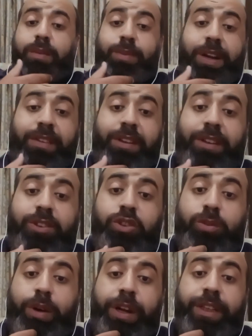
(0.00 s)
President
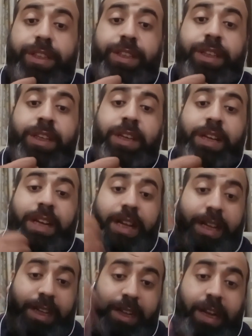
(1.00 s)
Joe Biden
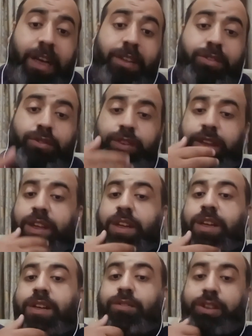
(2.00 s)
last week,
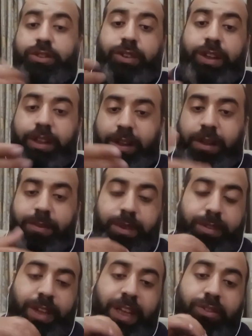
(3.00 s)
which was
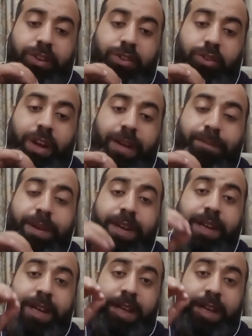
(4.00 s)
scheduled to happen.